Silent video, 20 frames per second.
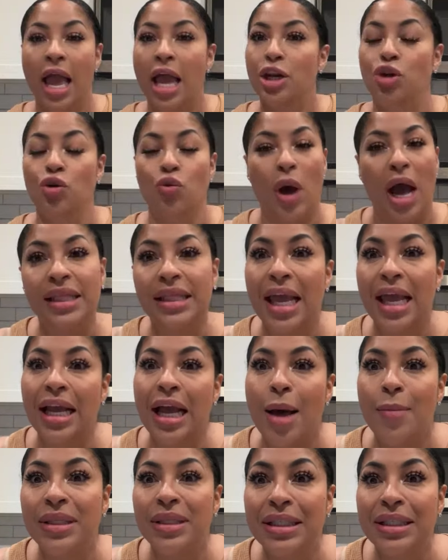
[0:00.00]
Do I think
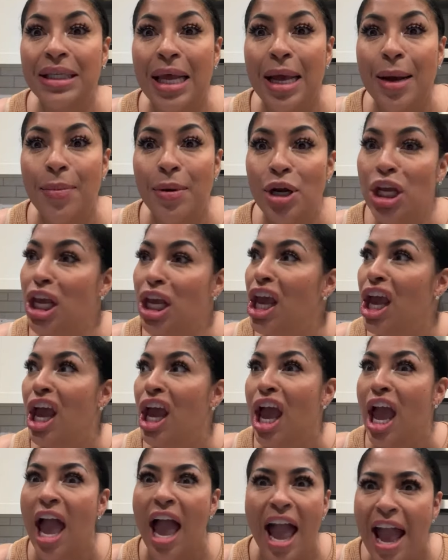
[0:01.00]
I'm a celebrity?
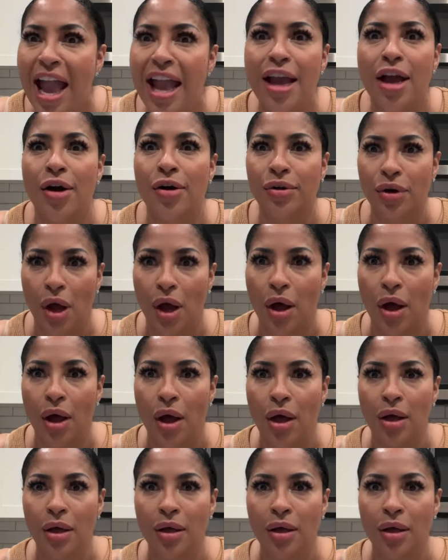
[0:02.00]
Hell no. Nah.